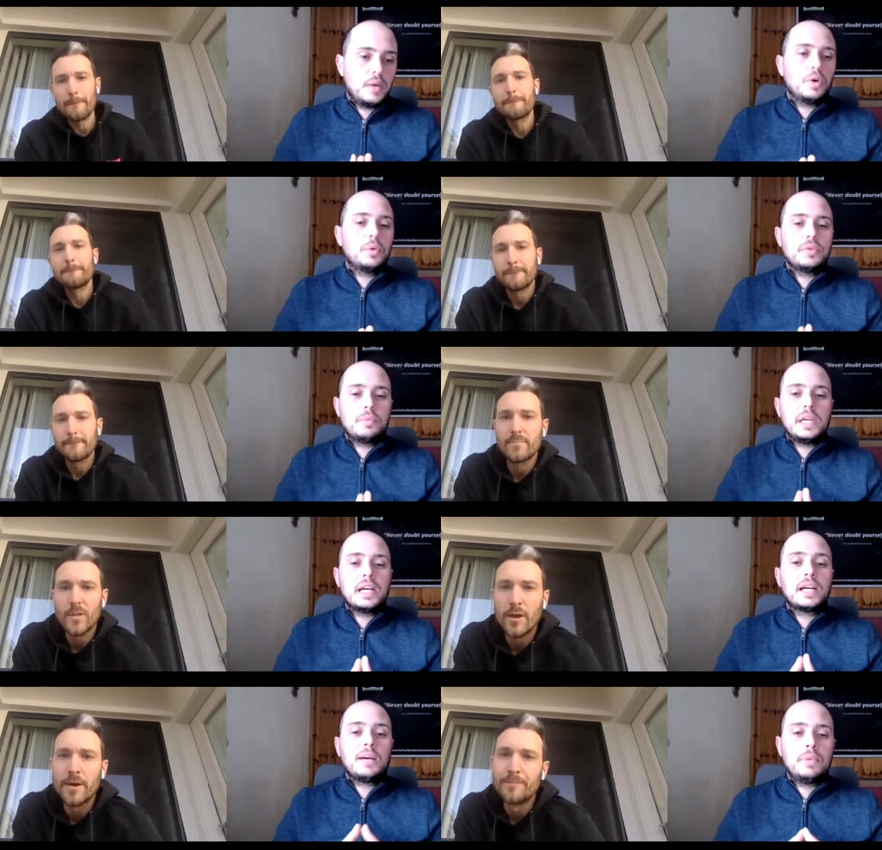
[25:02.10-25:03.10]
Speaker 1: Like, what would be
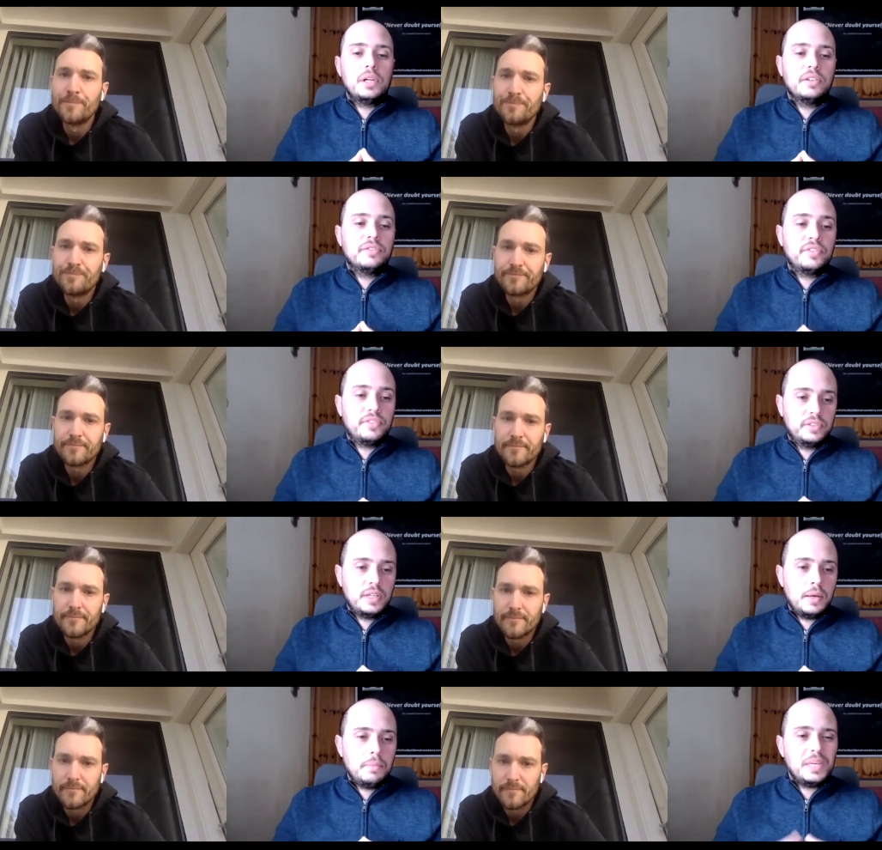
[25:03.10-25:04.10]
yeah. a couple of
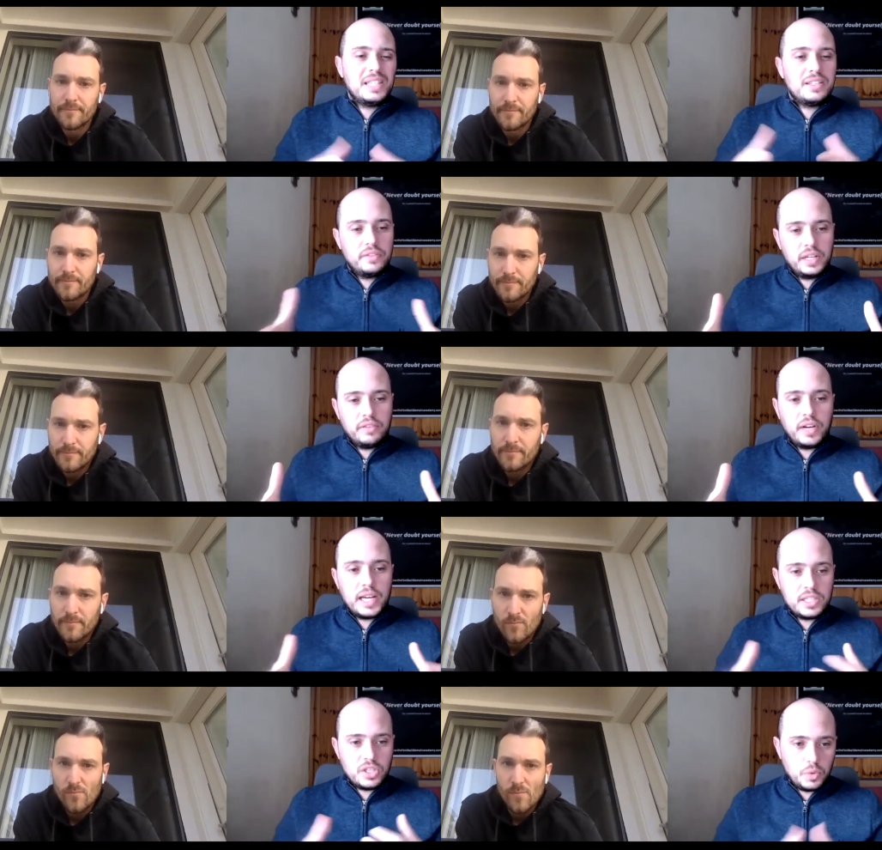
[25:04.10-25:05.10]
bits of
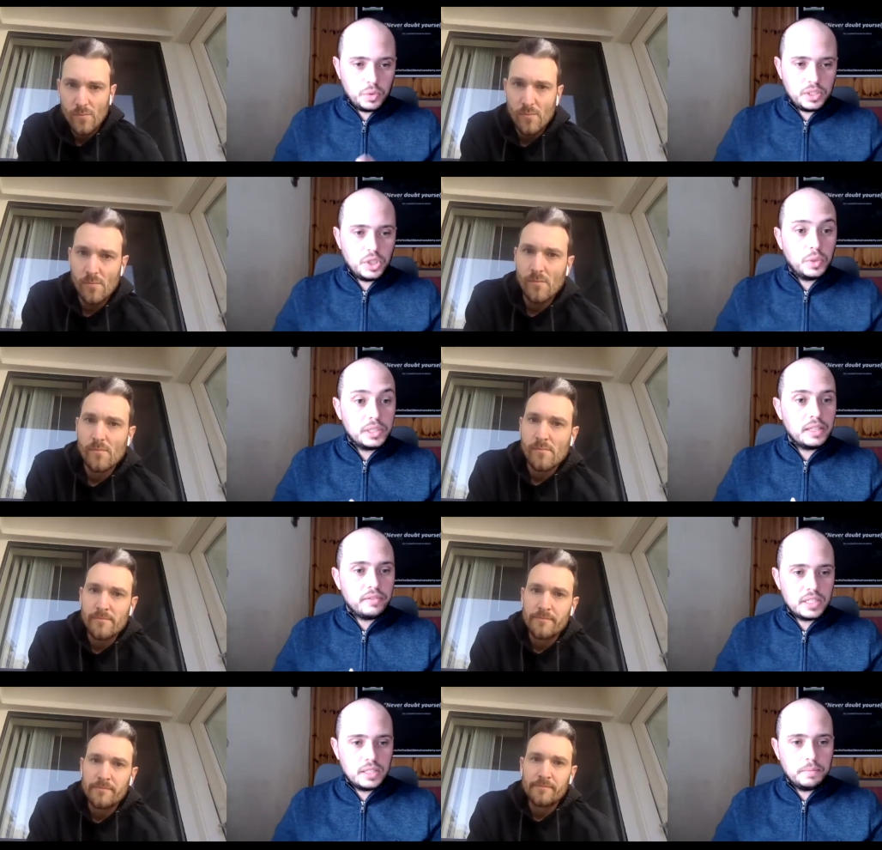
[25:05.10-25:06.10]
advice you would you would
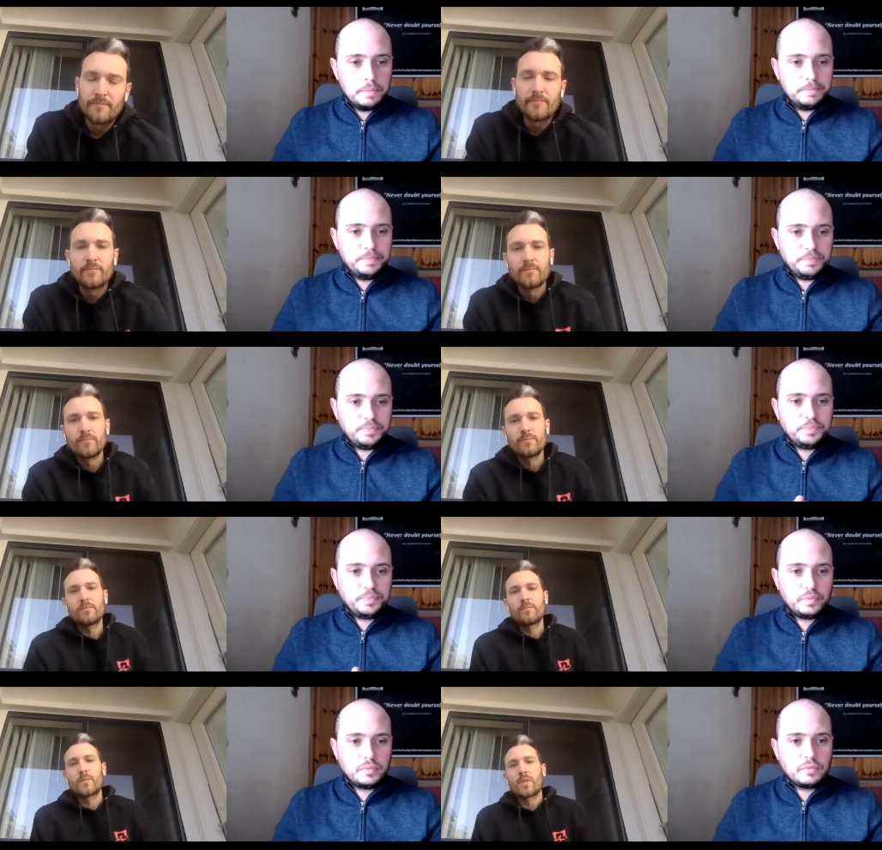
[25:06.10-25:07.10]
give to them?
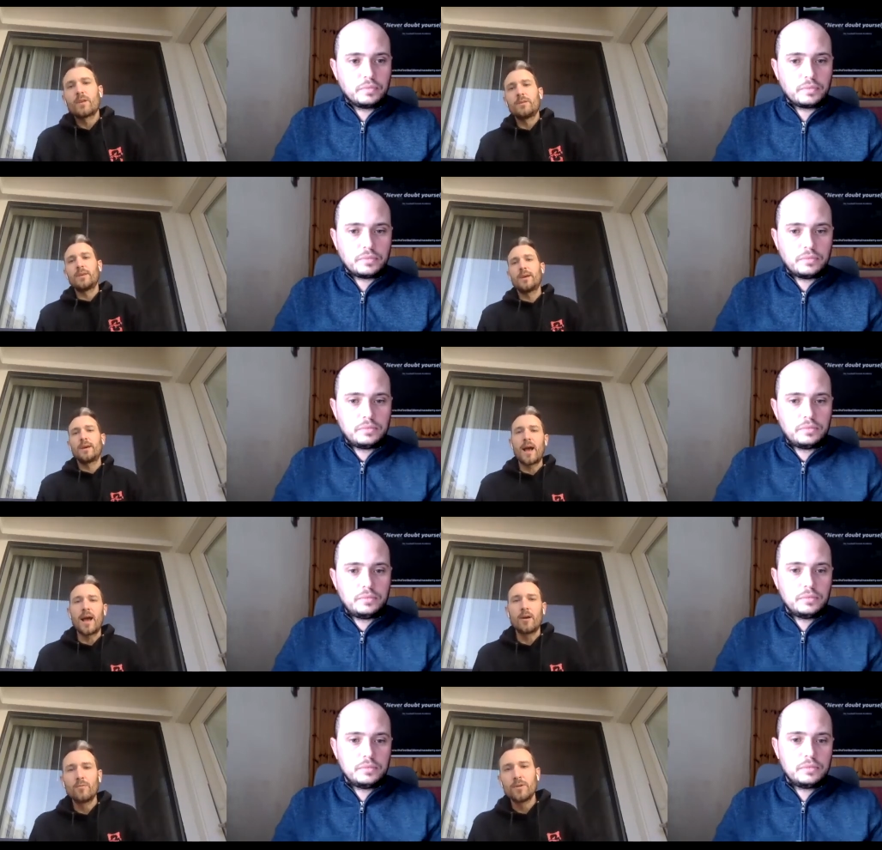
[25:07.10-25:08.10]
Speaker 2: Yeah,
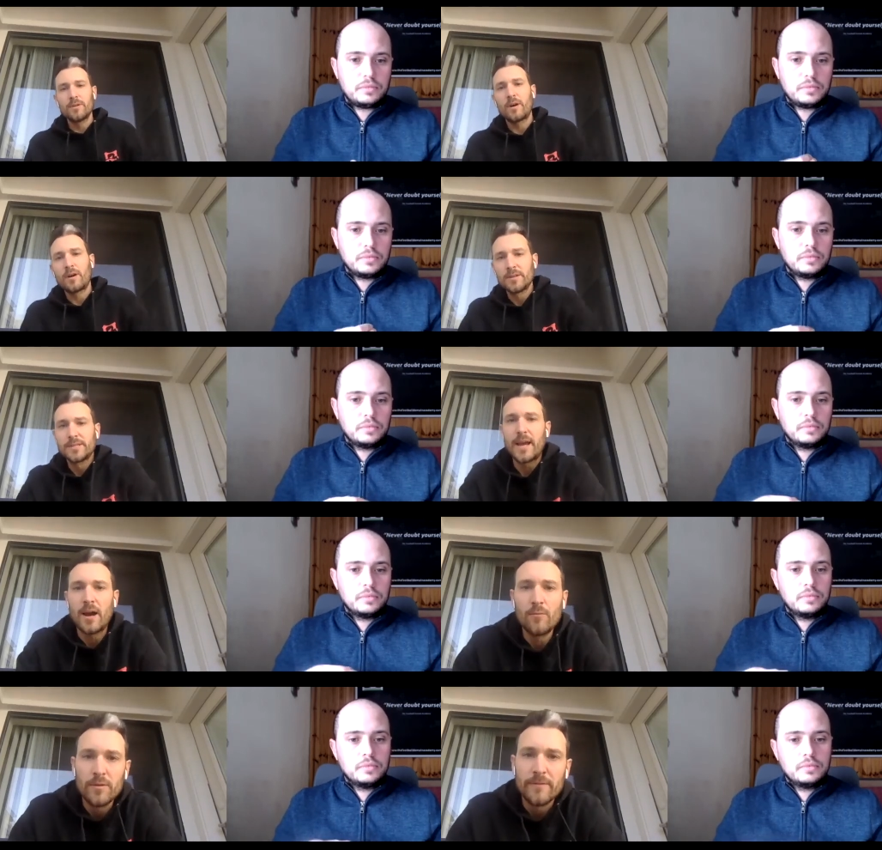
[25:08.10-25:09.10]
I would honestly. I
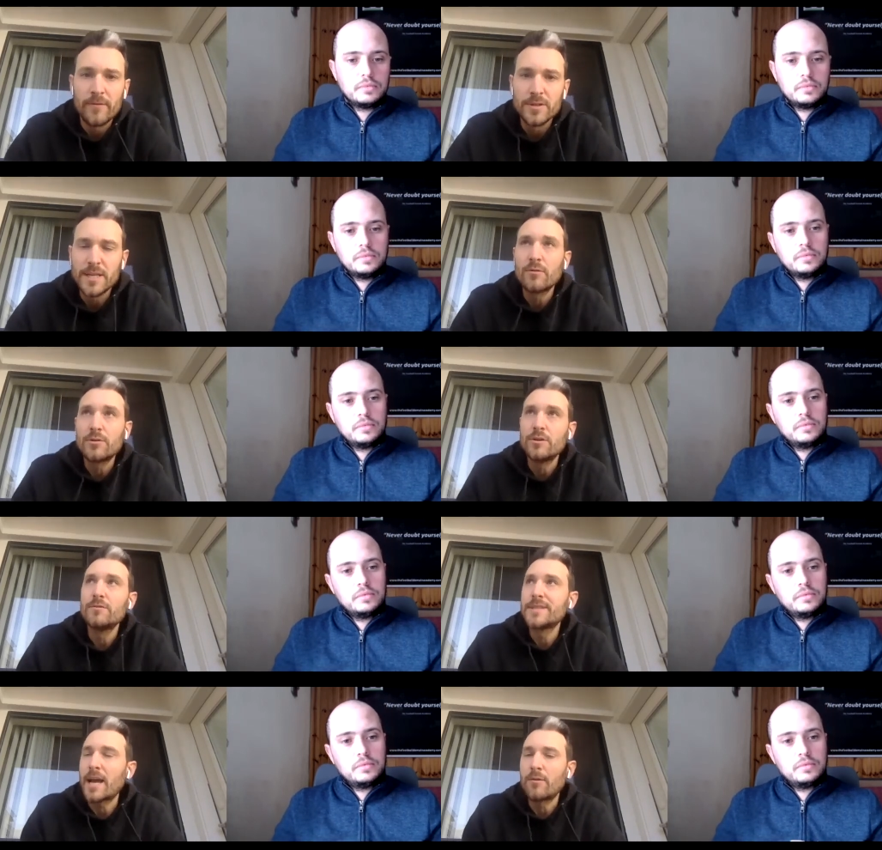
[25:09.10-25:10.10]
would the first thing I would do
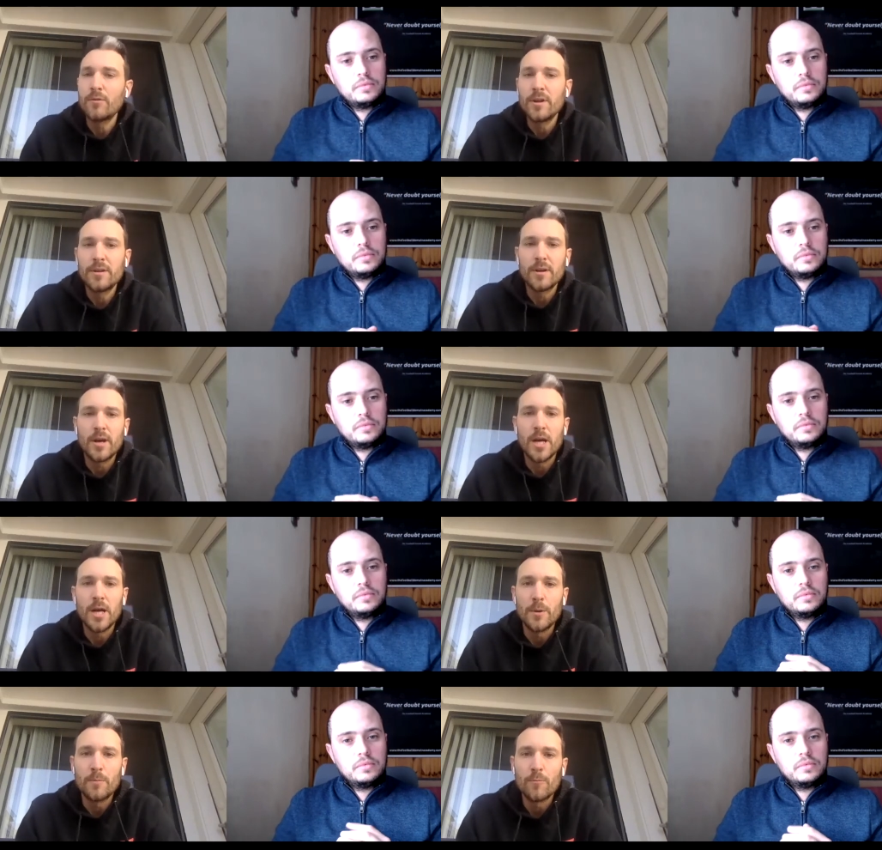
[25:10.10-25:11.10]
is I would
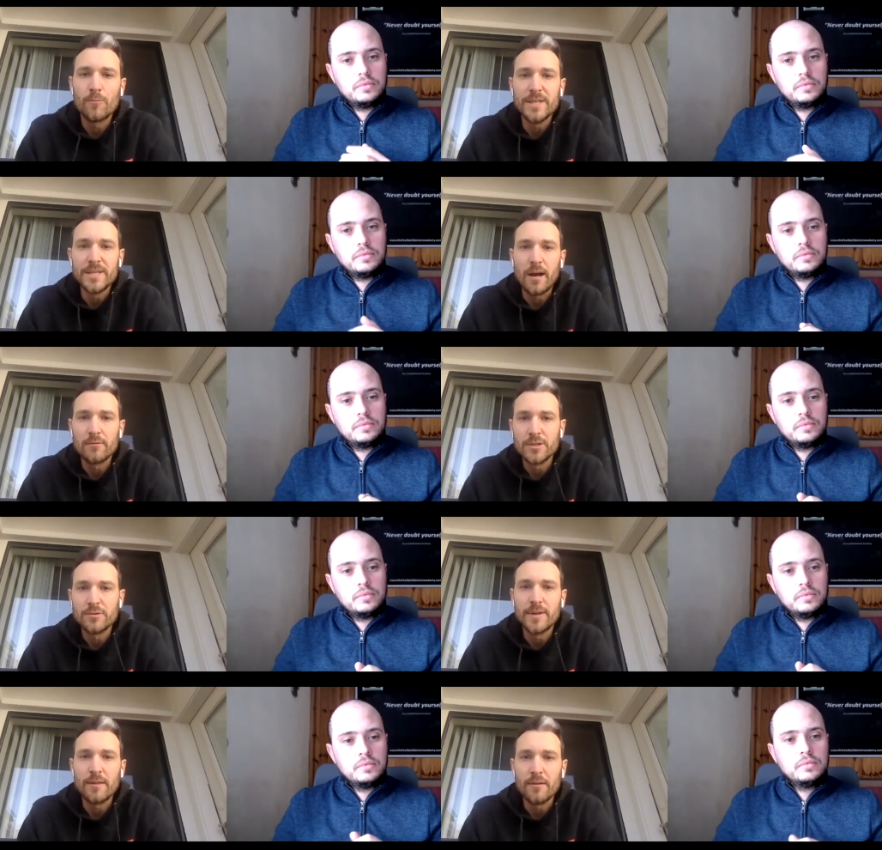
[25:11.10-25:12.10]
um, reach out to
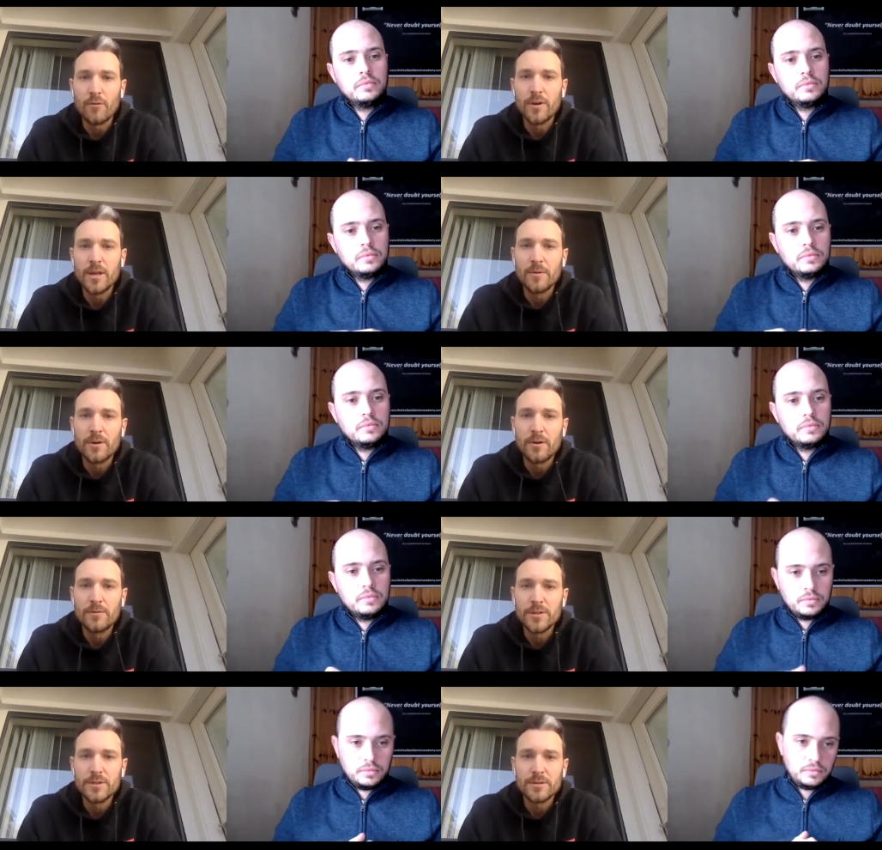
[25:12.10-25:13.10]
another goalkeeper
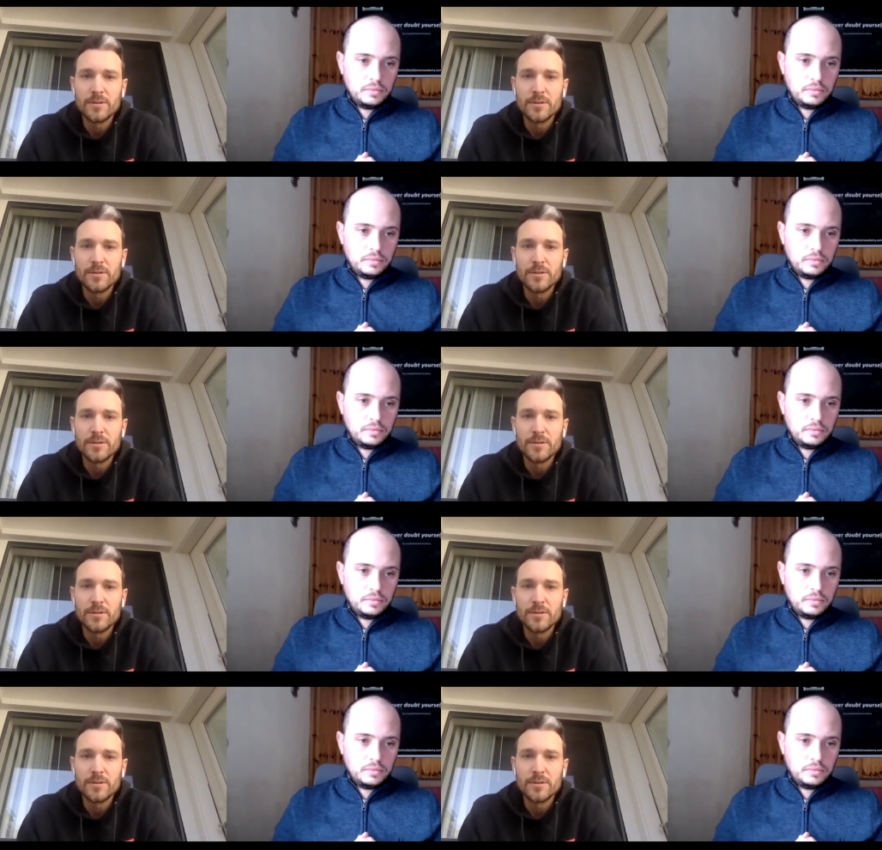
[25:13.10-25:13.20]
coach